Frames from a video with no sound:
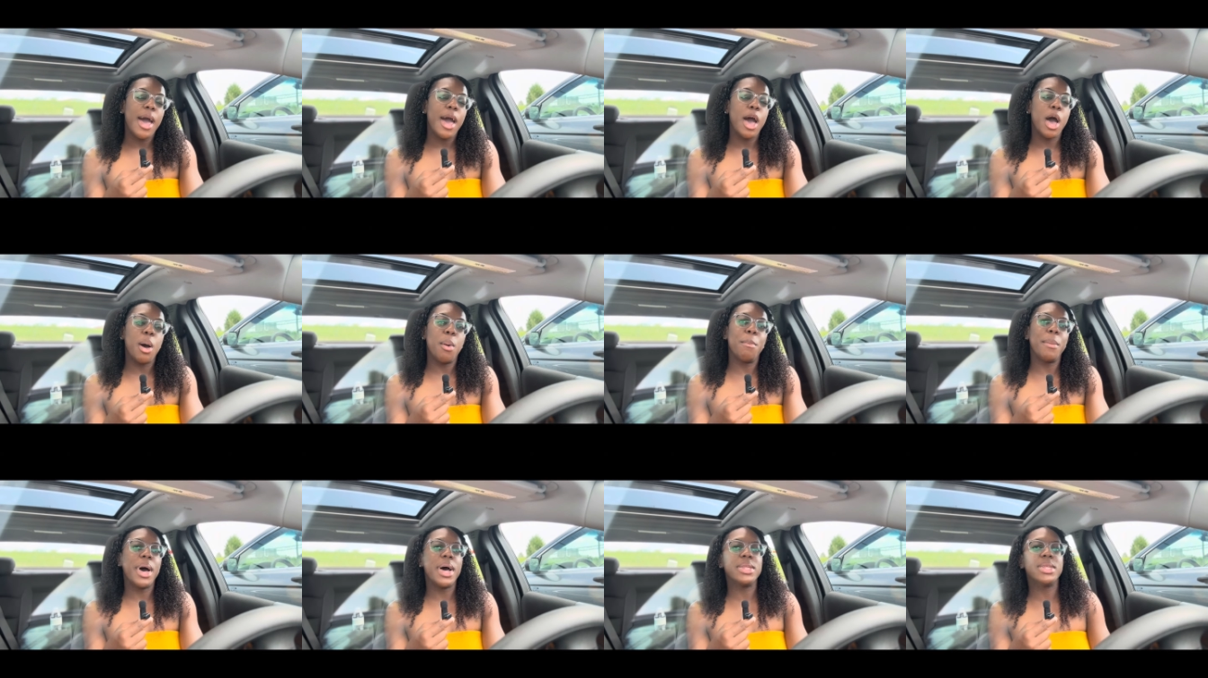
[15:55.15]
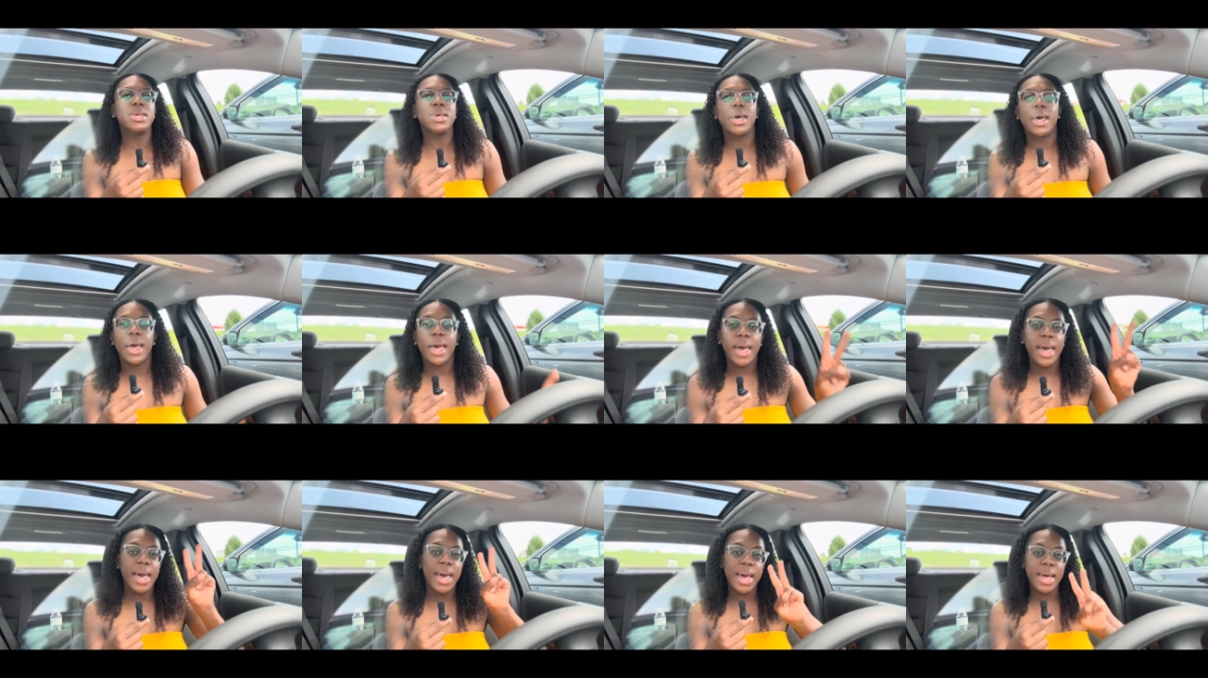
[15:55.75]
I'm about to
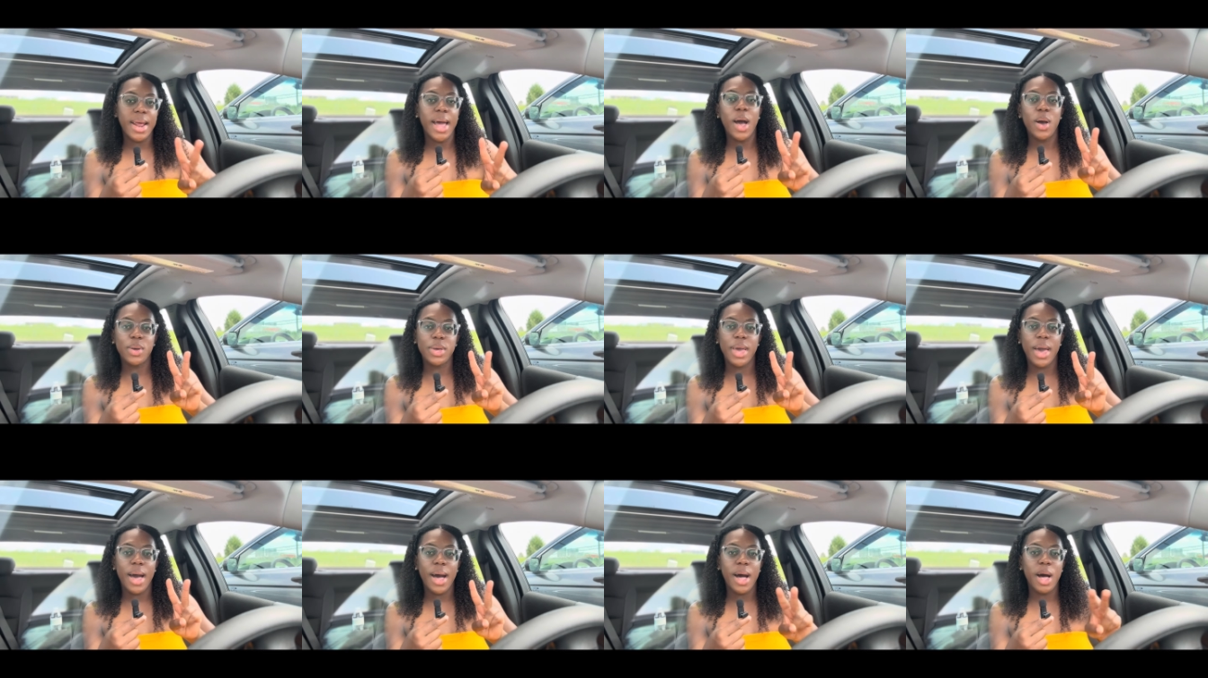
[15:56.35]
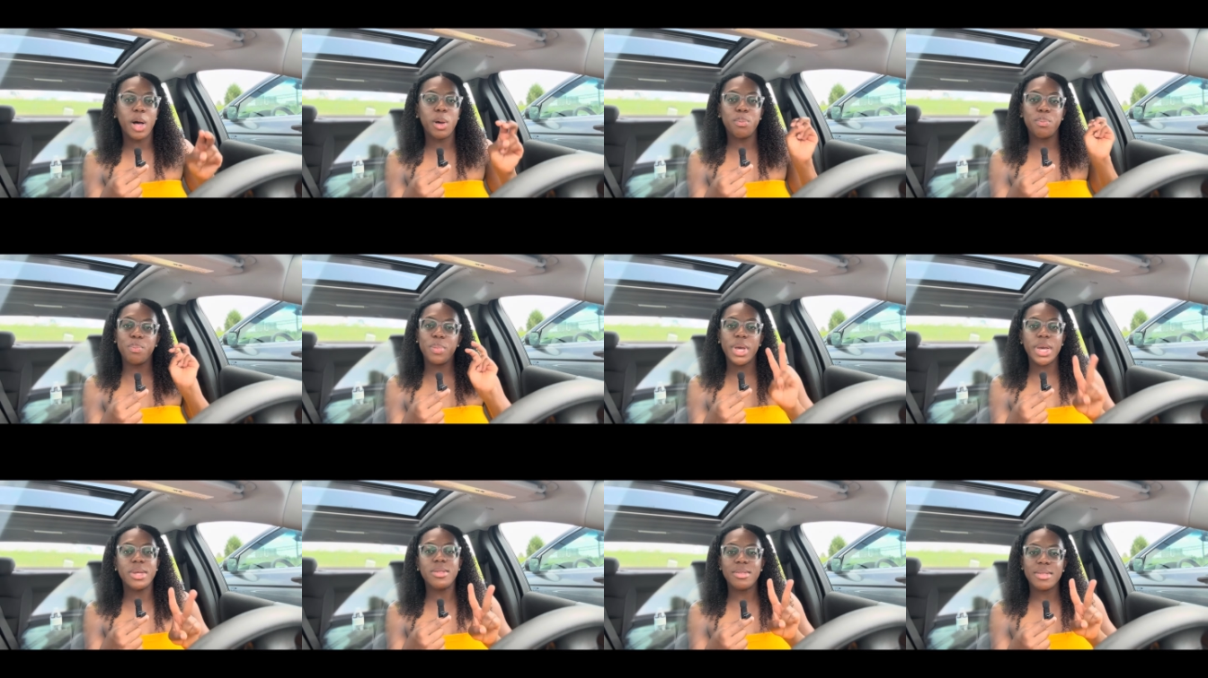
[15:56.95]
head out, y'all.
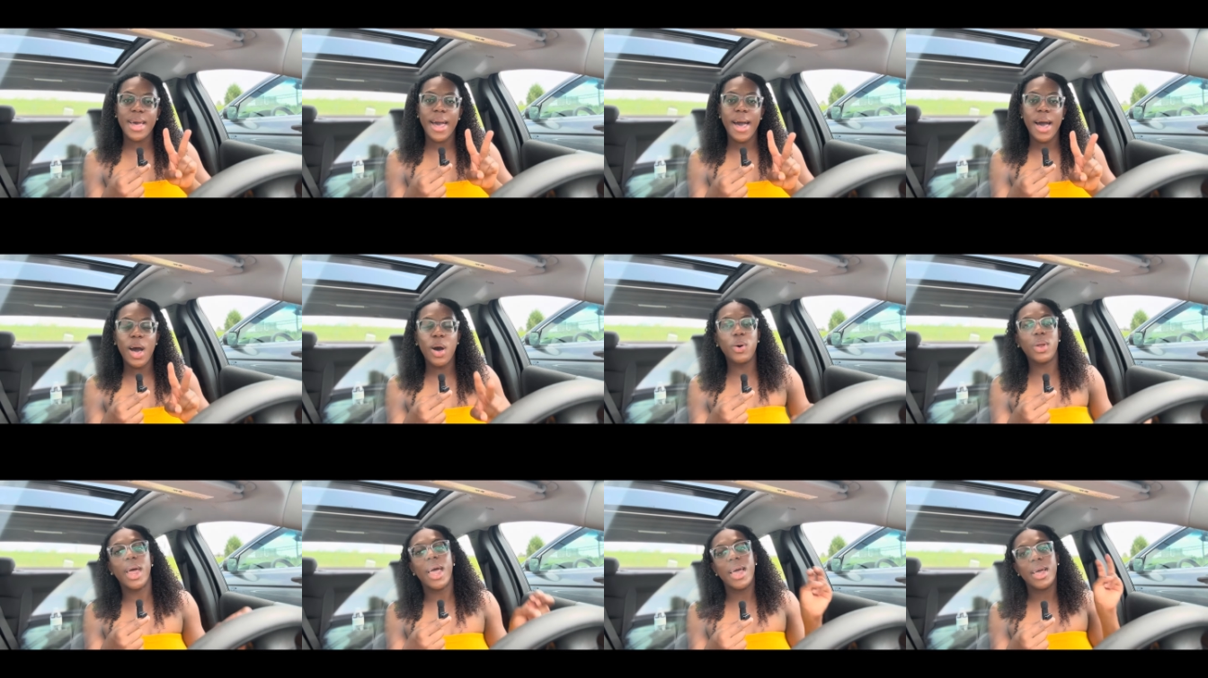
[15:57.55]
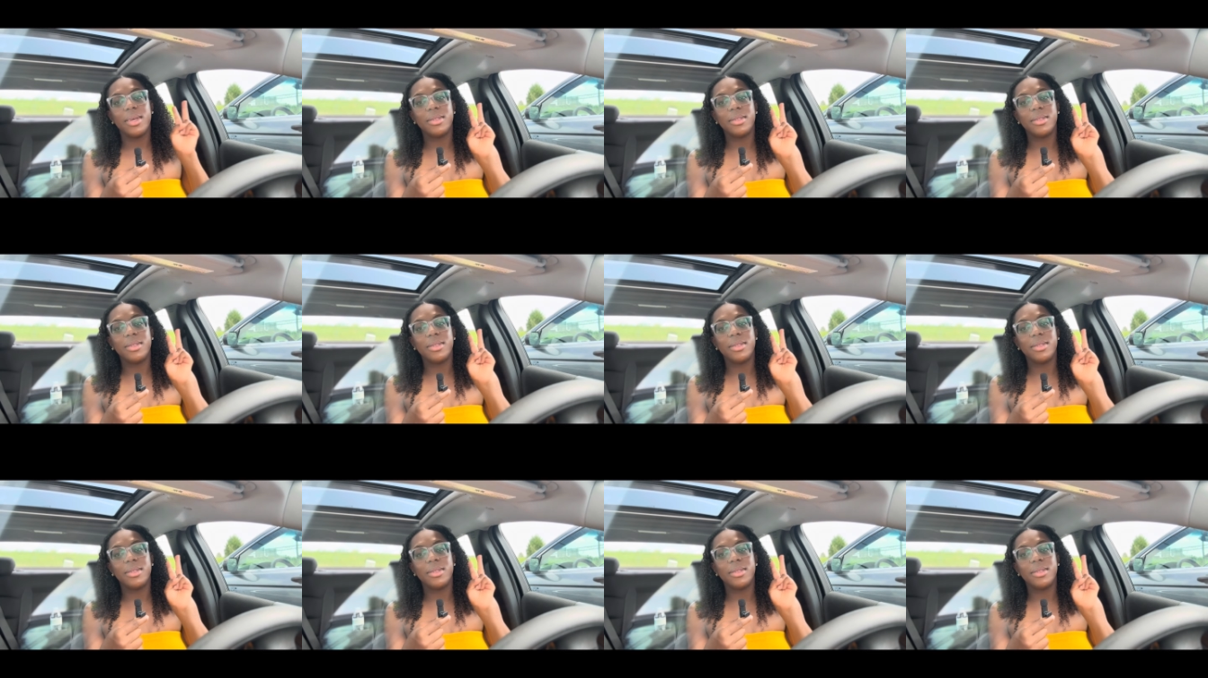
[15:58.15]
Peace out.